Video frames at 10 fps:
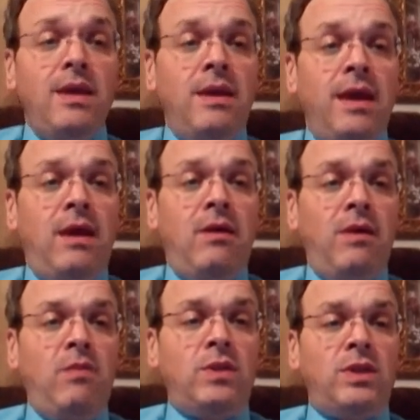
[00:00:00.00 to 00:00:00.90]
Now,
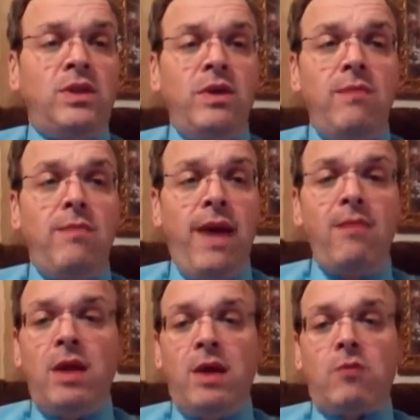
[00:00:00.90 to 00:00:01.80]
it was during
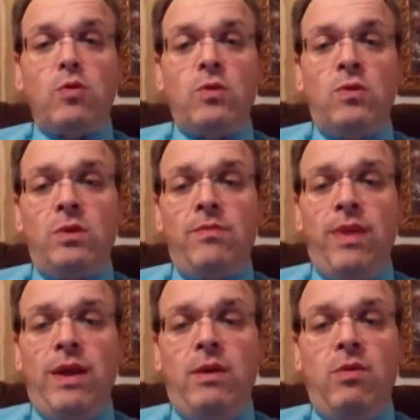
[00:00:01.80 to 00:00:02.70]
Mamluk rule,
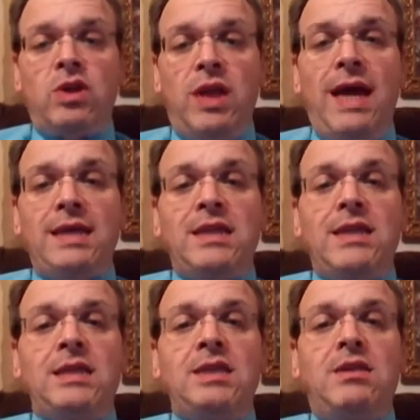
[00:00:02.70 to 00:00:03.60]
which
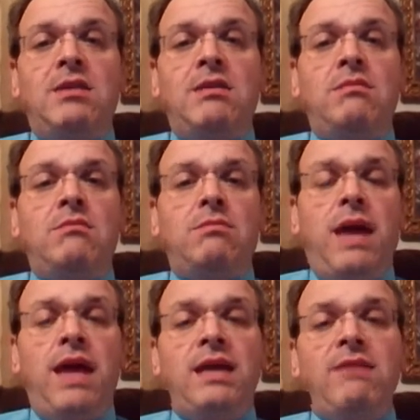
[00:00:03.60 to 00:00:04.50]
lasted until
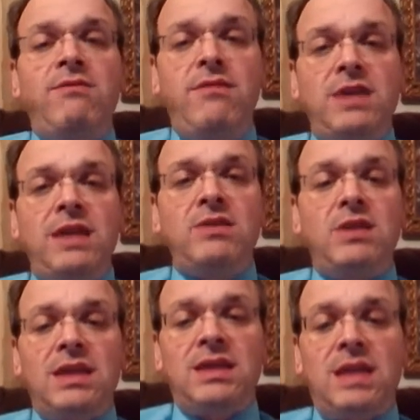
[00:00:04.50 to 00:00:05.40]
AD
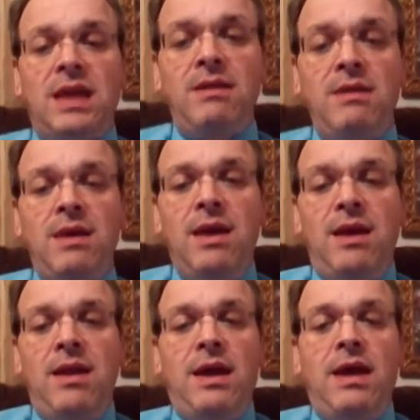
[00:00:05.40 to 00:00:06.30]
1516,
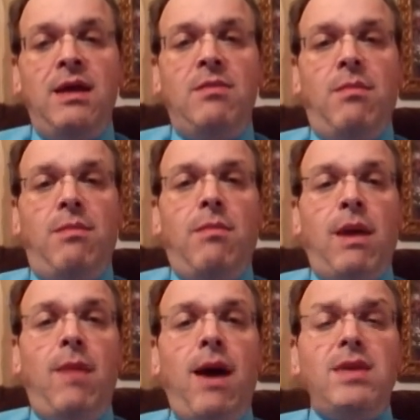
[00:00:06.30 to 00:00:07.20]
that
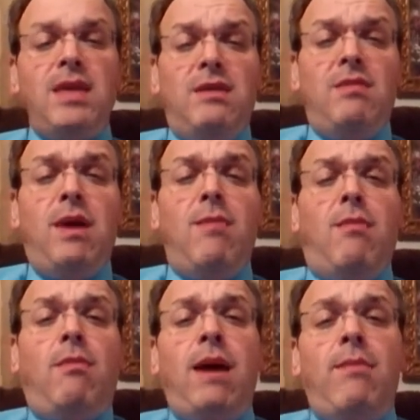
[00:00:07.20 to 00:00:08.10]

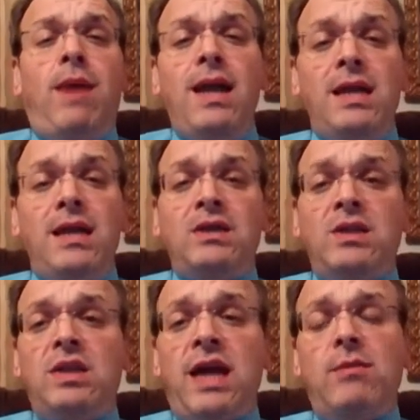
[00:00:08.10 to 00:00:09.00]
Maimonides
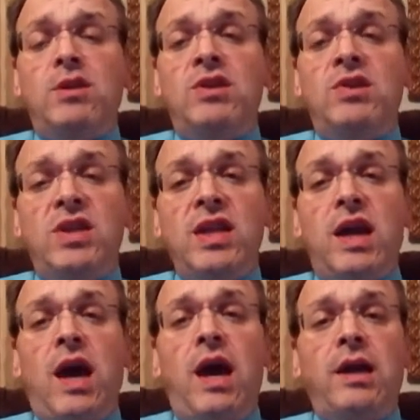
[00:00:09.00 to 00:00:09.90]
established a
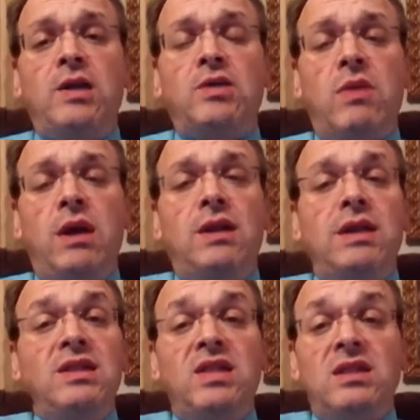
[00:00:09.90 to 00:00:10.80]
synagogue in Israel,
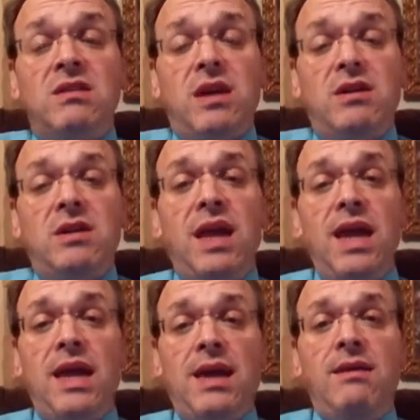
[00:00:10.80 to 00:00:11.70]
and it's still there
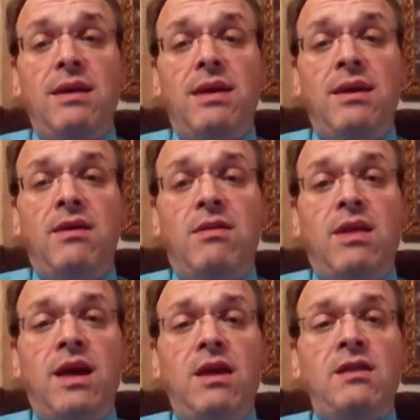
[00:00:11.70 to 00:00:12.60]
today.
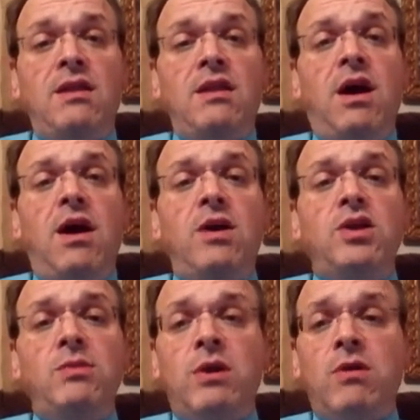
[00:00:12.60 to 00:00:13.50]
Then the
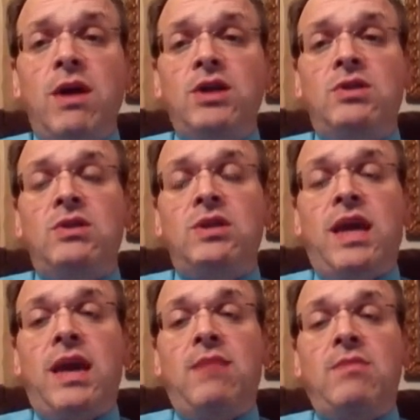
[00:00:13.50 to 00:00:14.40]
large immigrations
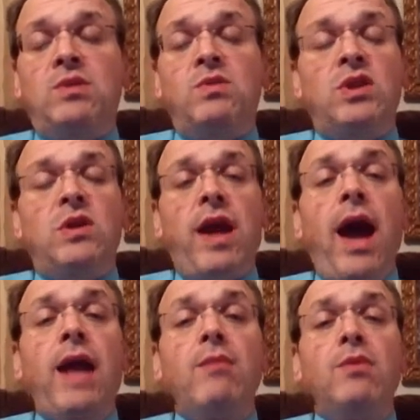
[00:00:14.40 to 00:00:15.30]
came. This was during
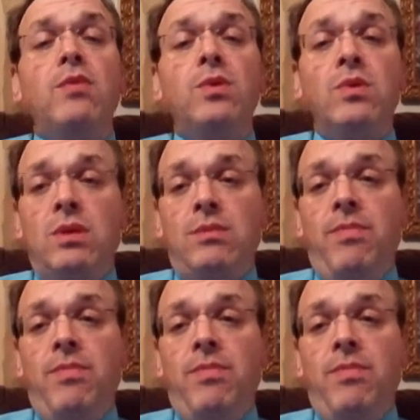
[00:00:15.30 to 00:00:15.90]
Ottoman rule.